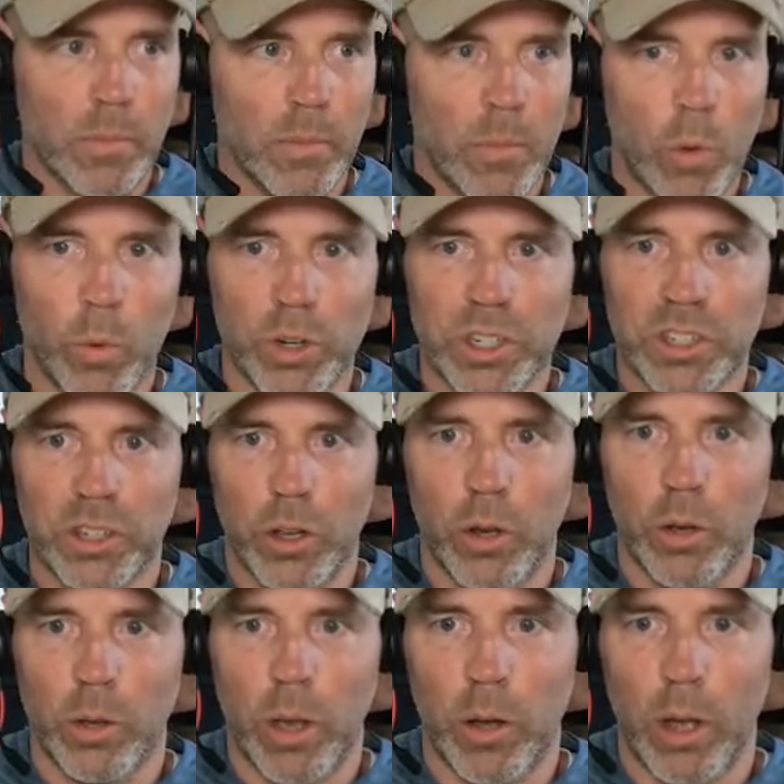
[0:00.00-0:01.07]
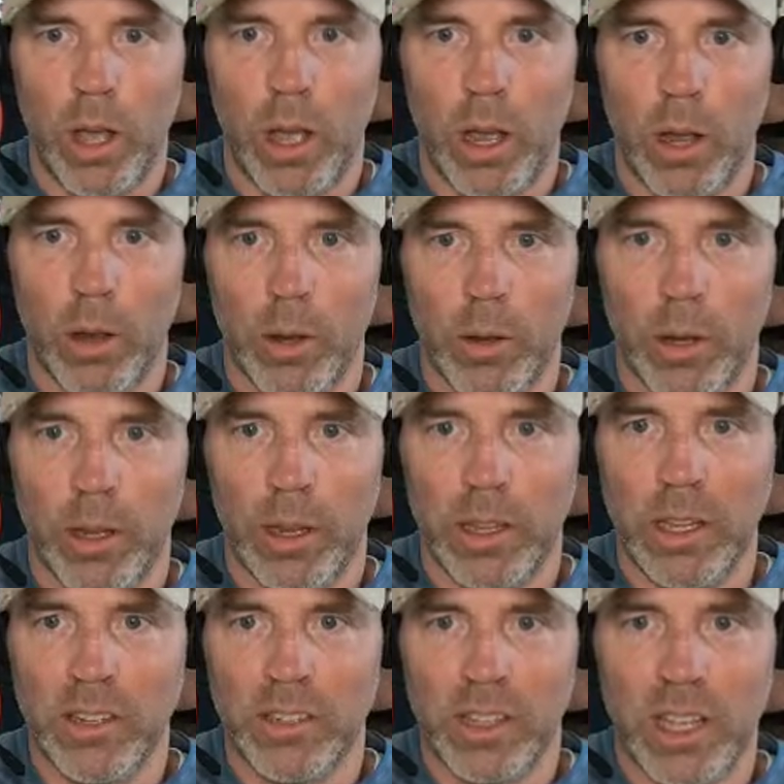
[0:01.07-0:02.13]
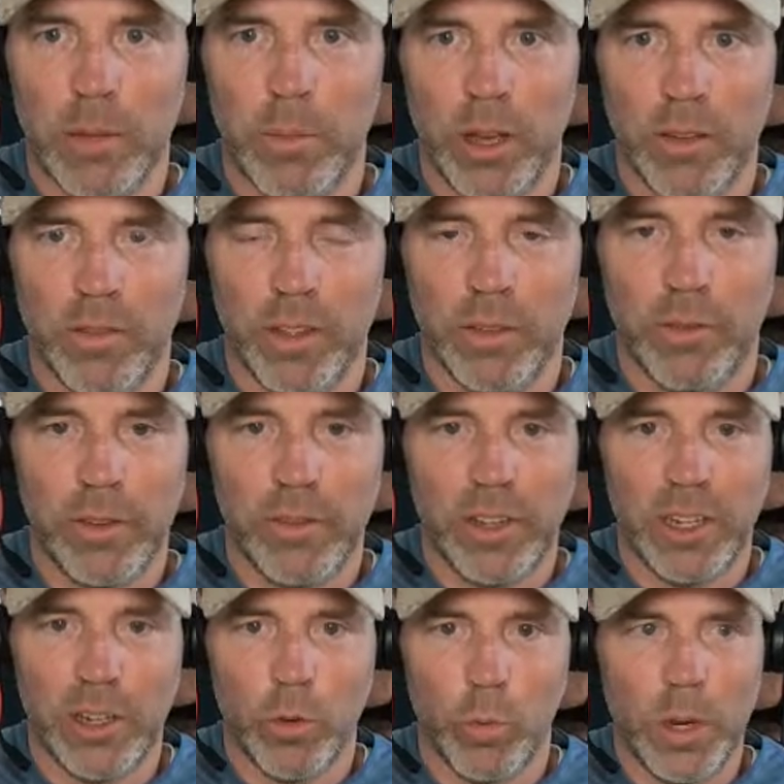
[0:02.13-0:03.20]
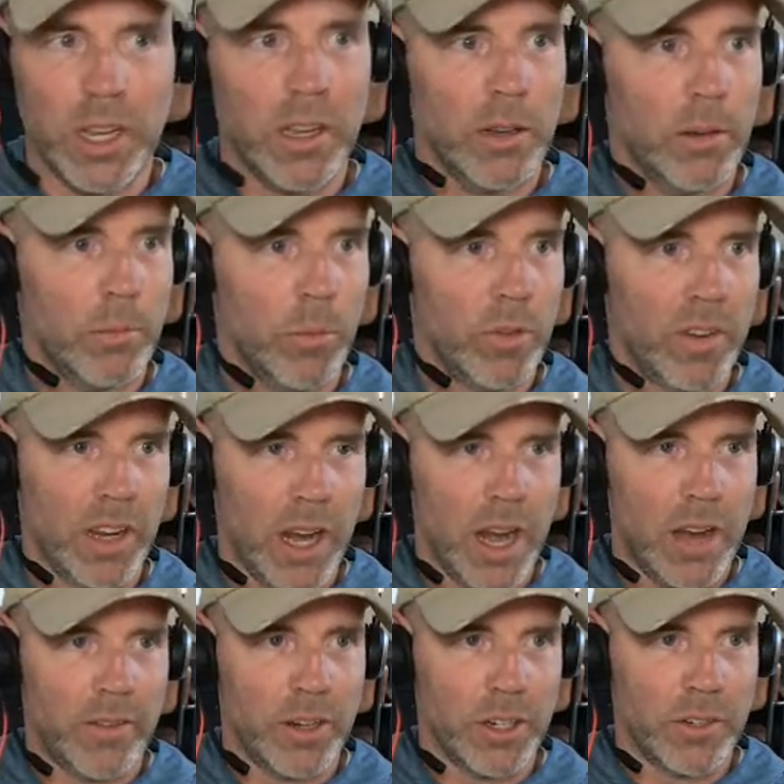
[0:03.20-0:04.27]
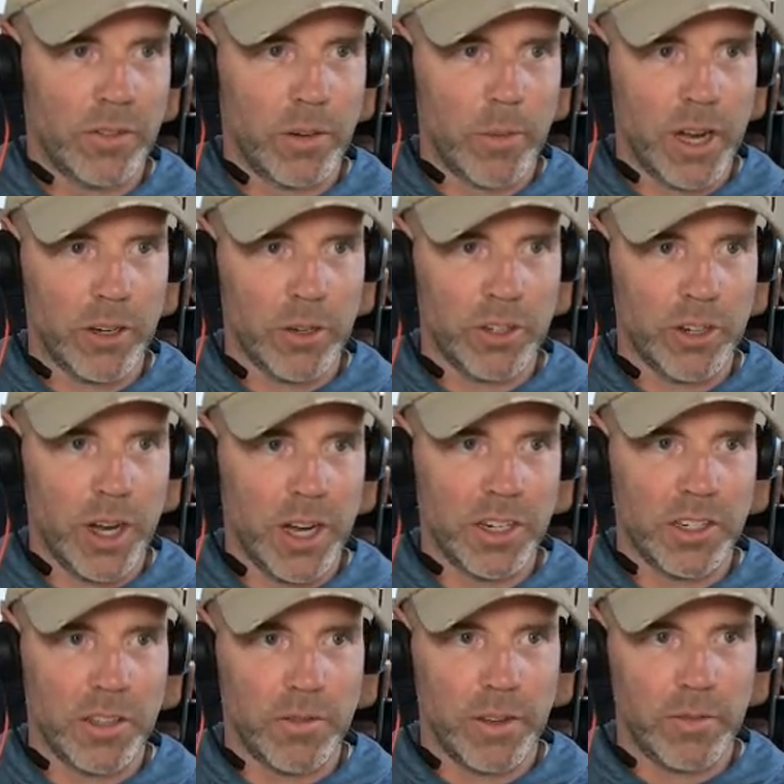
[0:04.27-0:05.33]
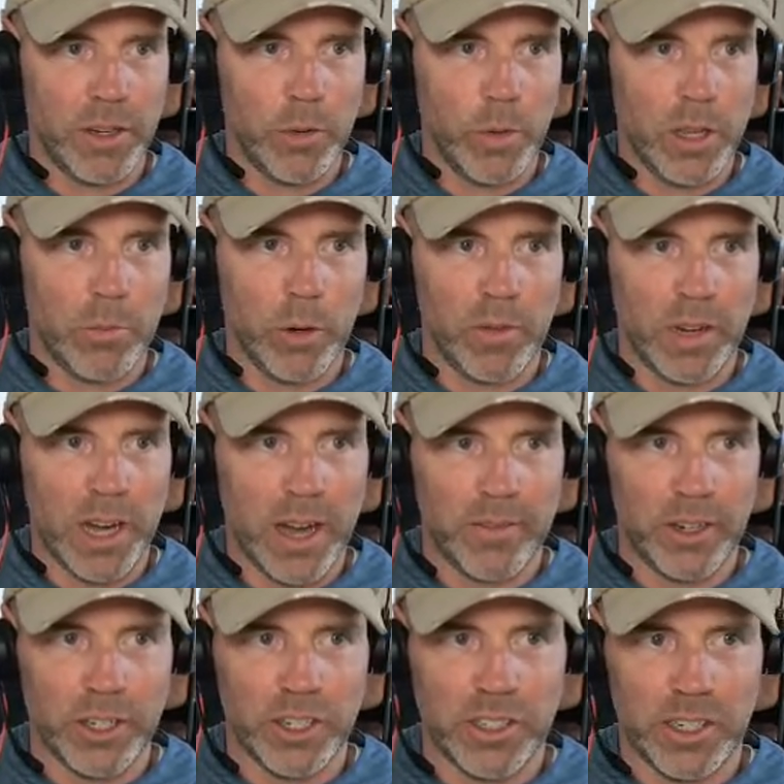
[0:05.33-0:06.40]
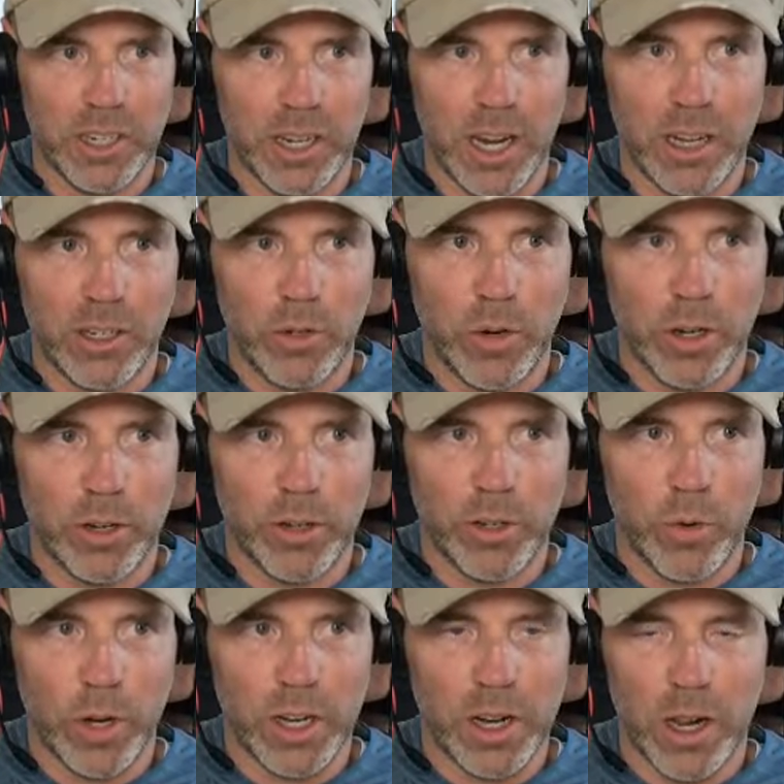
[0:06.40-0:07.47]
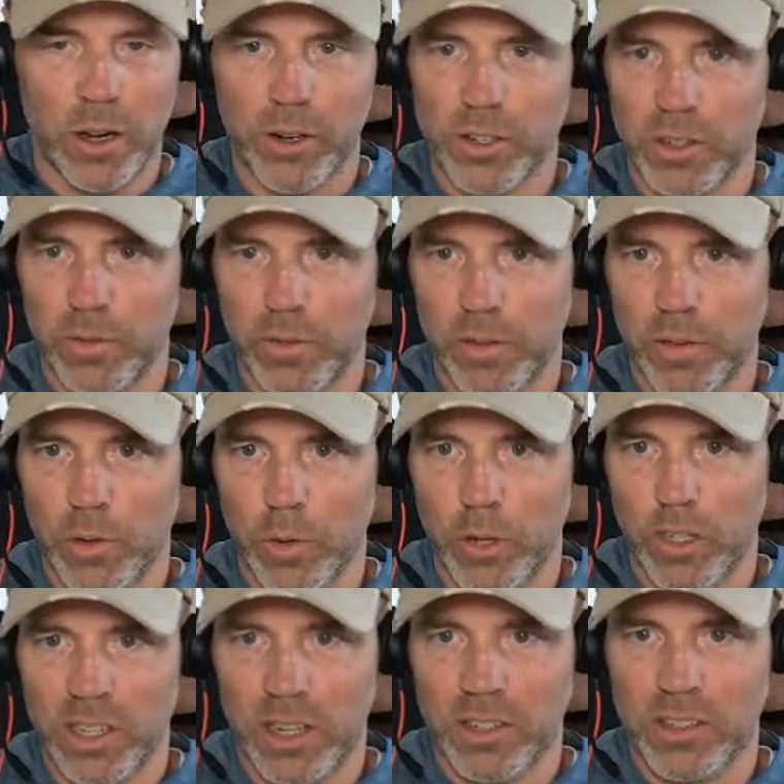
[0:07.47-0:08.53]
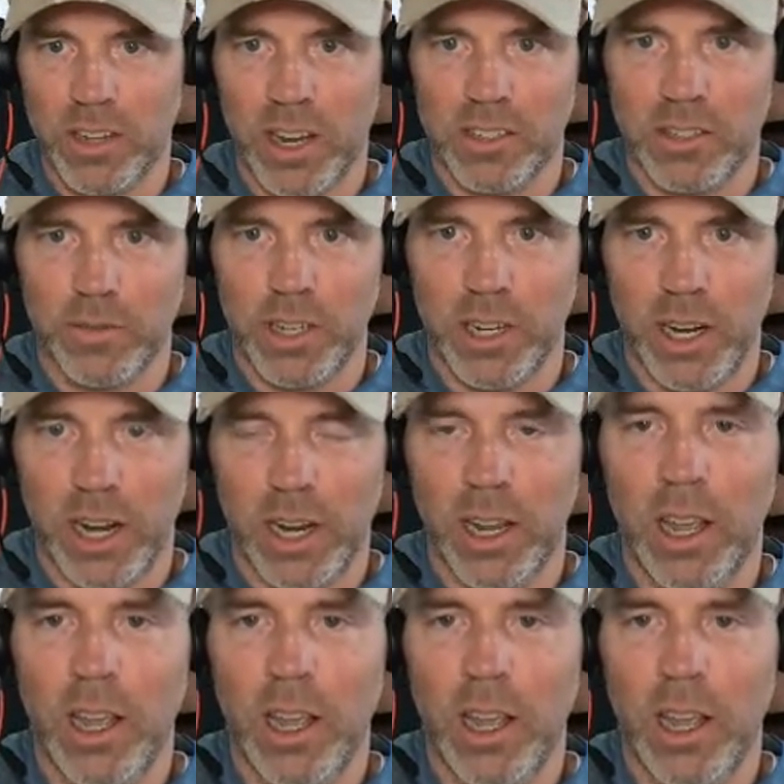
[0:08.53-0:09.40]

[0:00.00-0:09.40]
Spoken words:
We're still easily above the 50-week moving average for MicroStrategy. The 50-week moving average is sitting at $220.51 as of today.